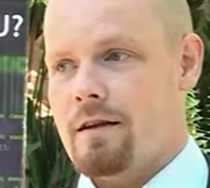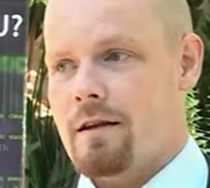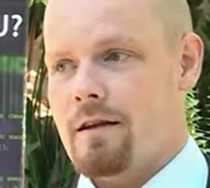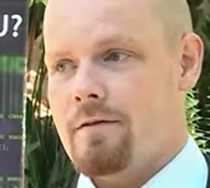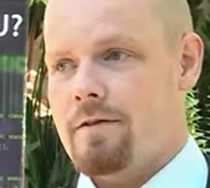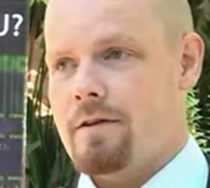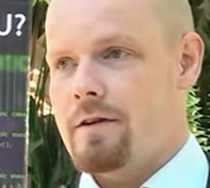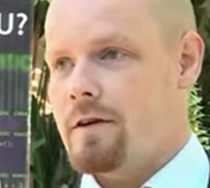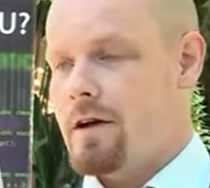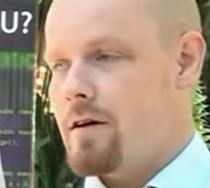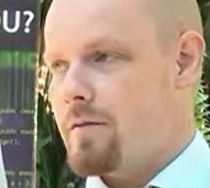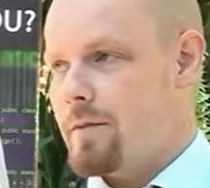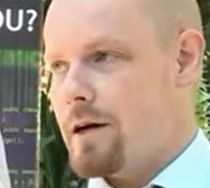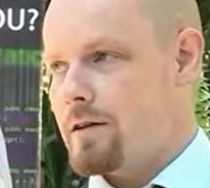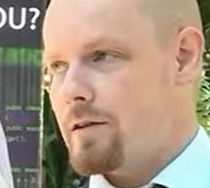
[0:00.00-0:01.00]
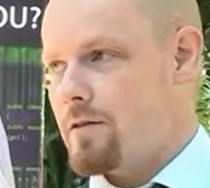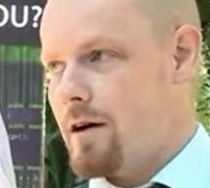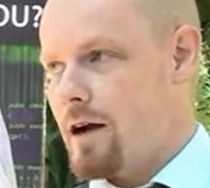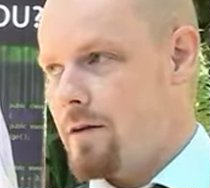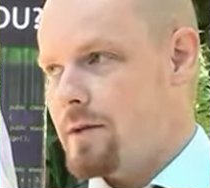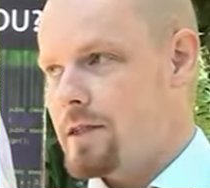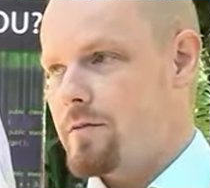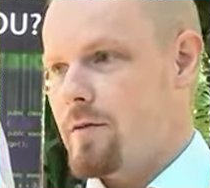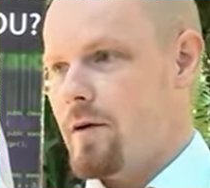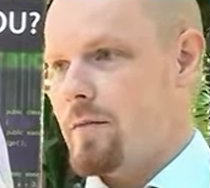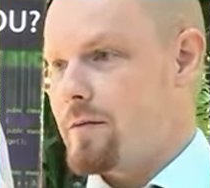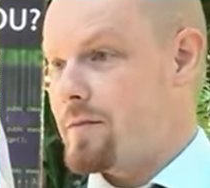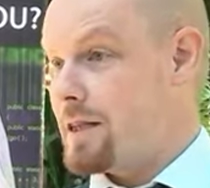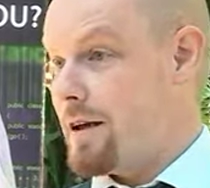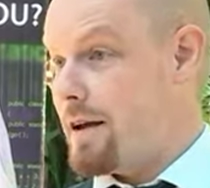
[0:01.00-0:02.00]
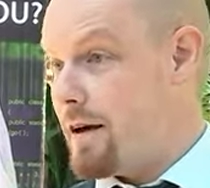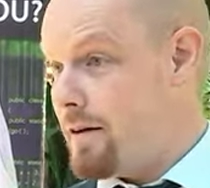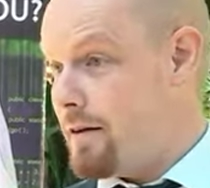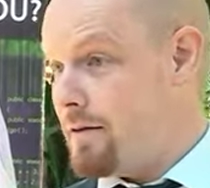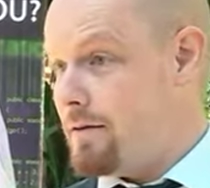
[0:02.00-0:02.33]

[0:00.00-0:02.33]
if you know about the crime, it's probably there.